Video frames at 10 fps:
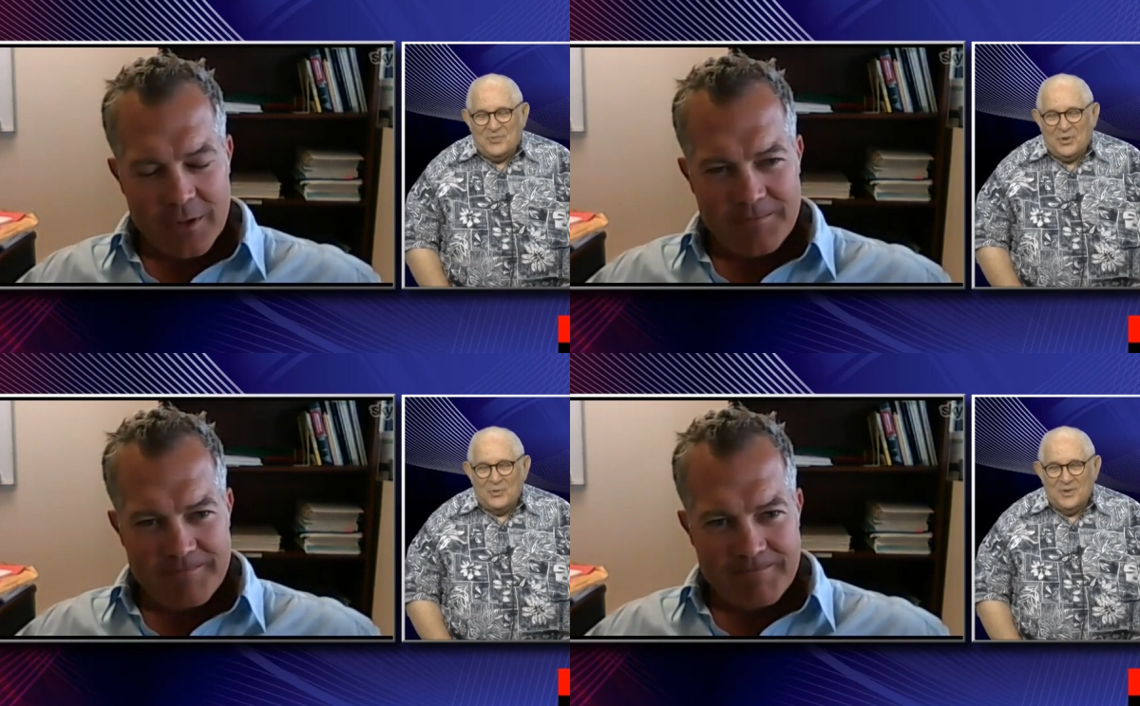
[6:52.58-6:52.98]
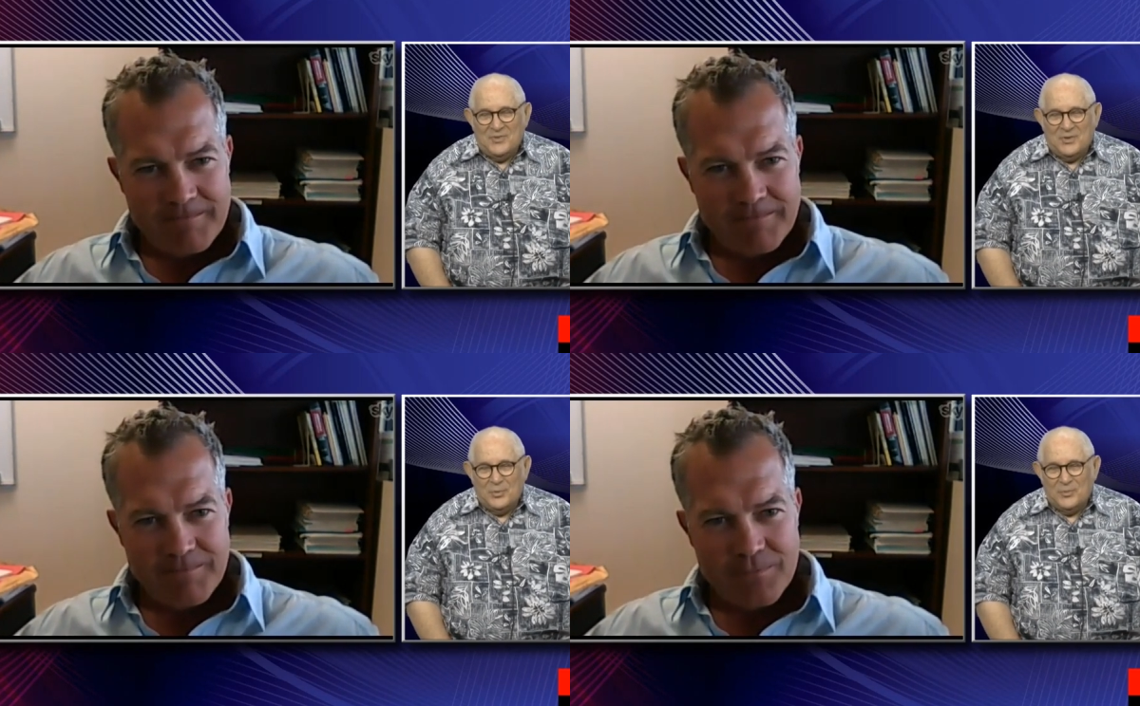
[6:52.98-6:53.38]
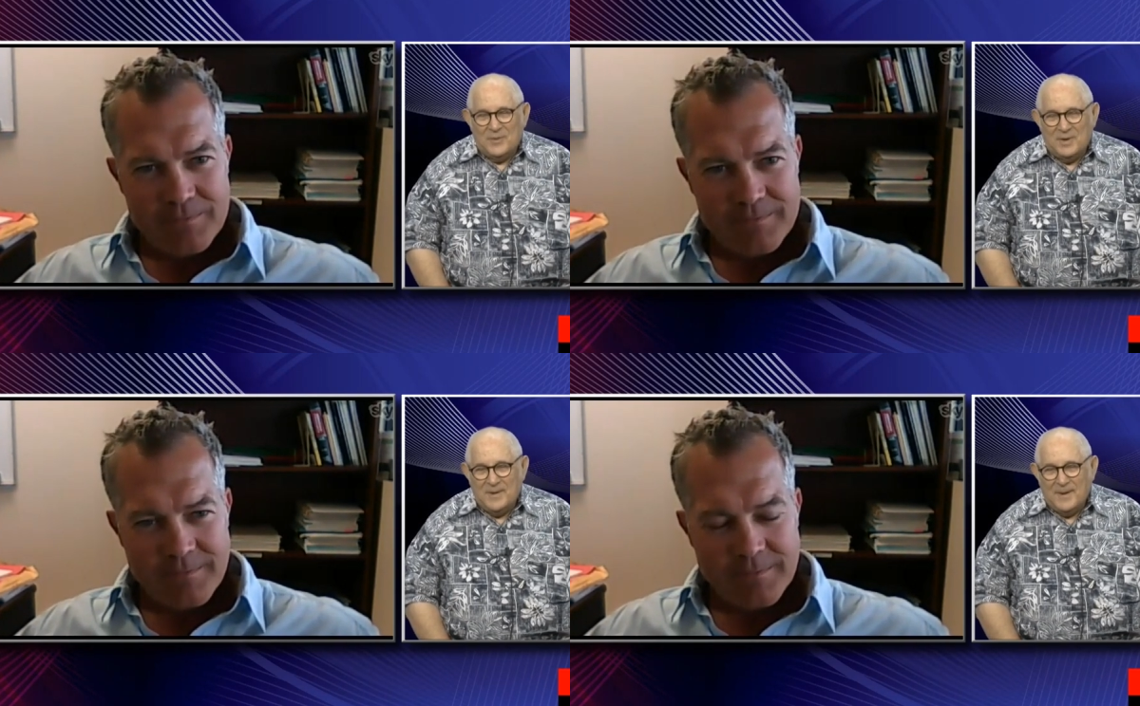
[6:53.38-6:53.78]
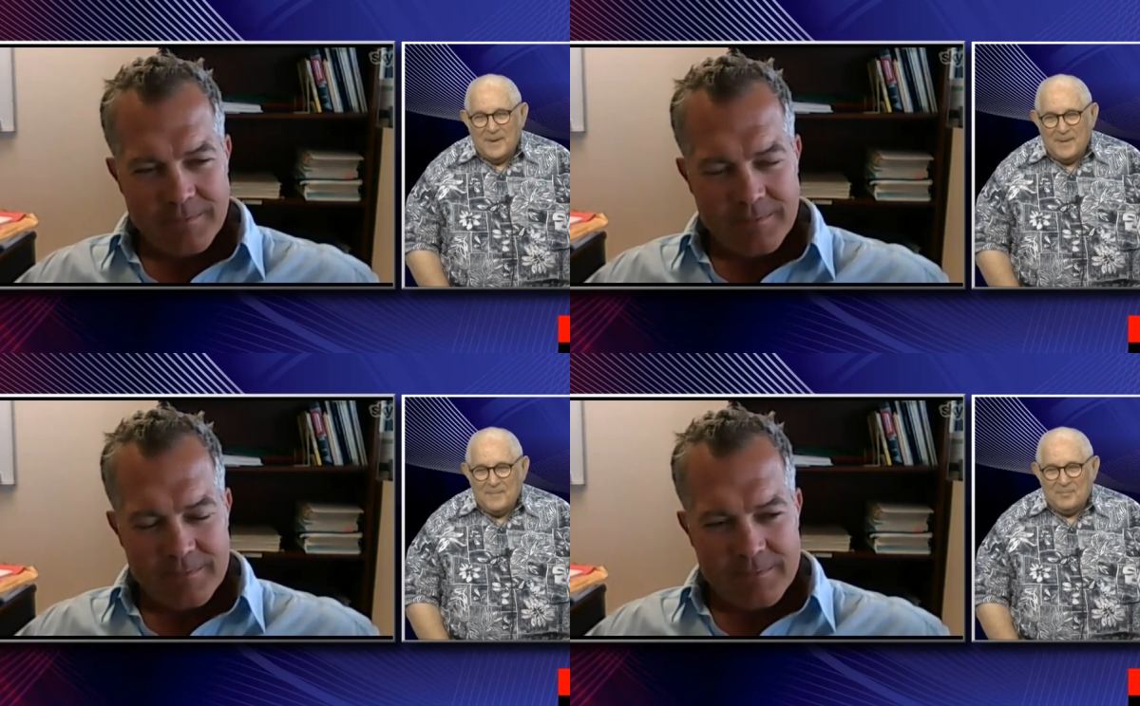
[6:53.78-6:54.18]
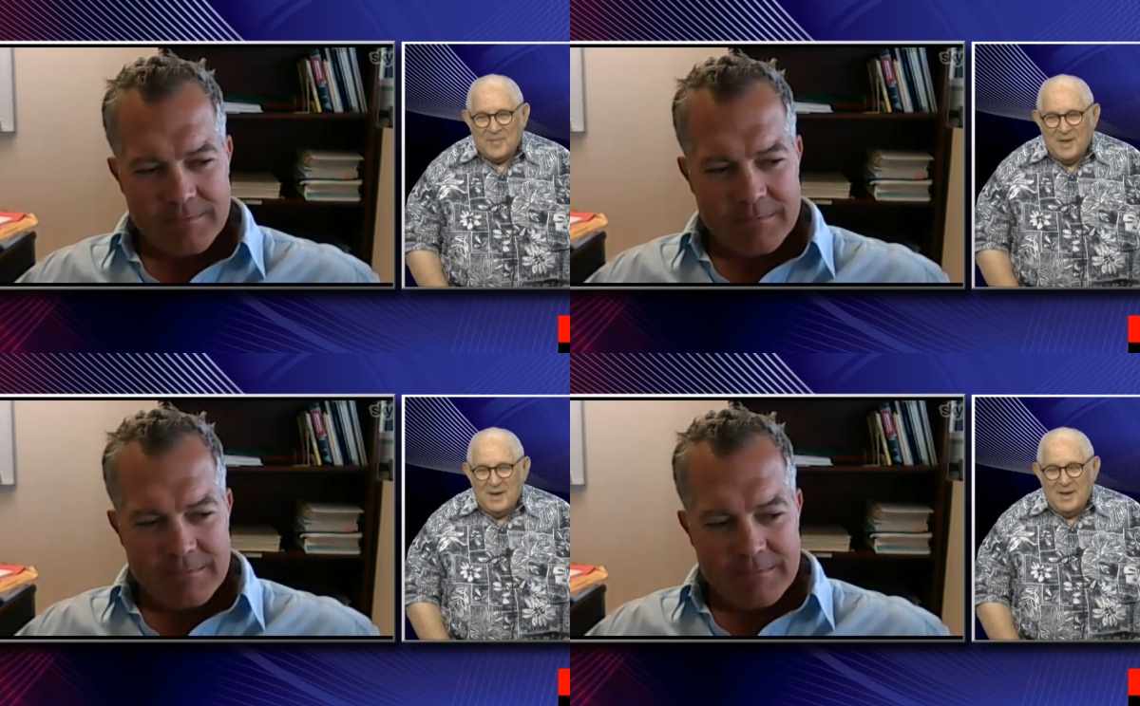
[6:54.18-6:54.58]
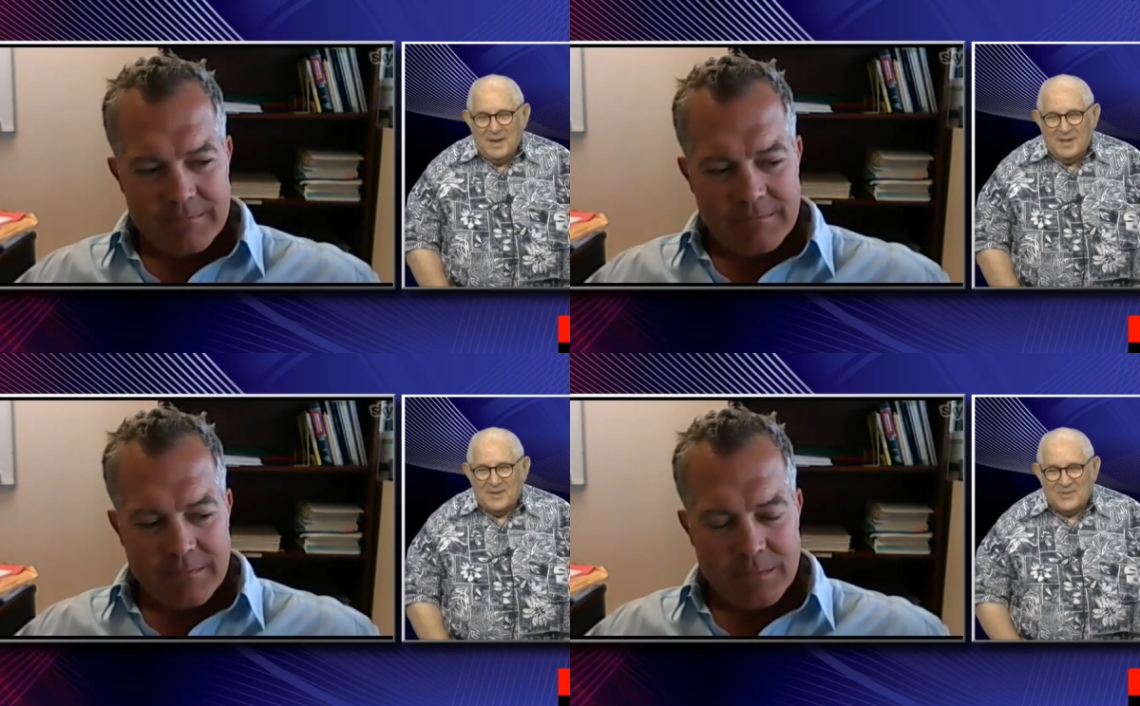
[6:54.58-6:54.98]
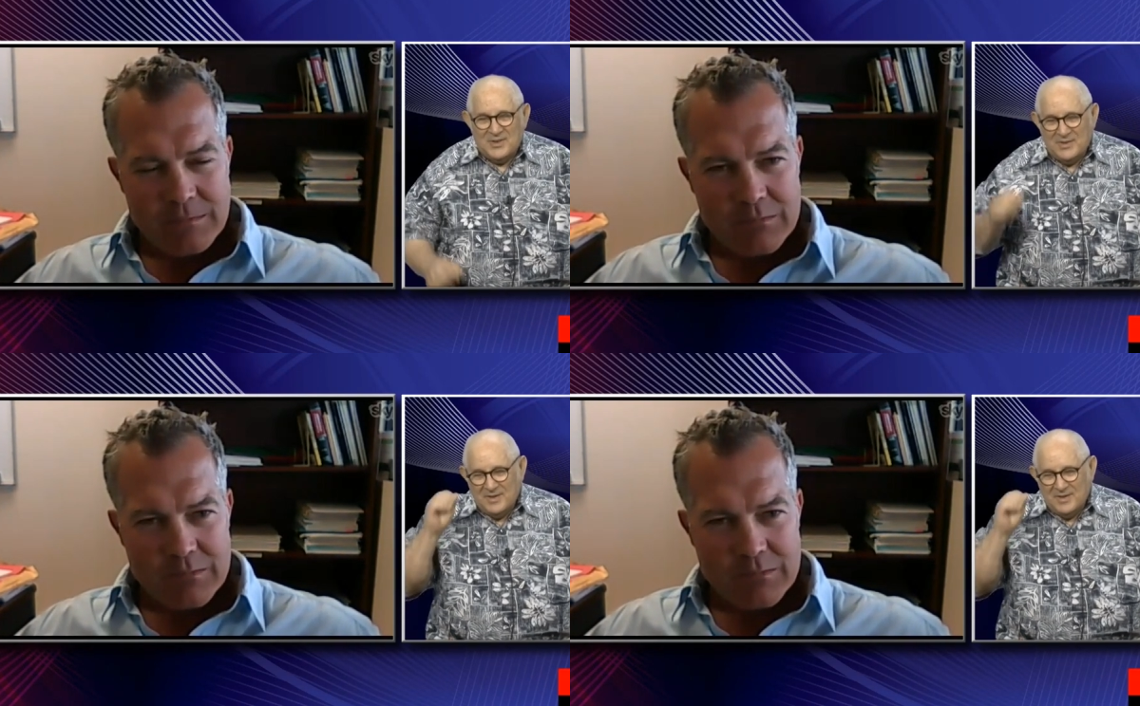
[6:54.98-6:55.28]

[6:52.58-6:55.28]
Speaker 1: so the, so the um, let's see,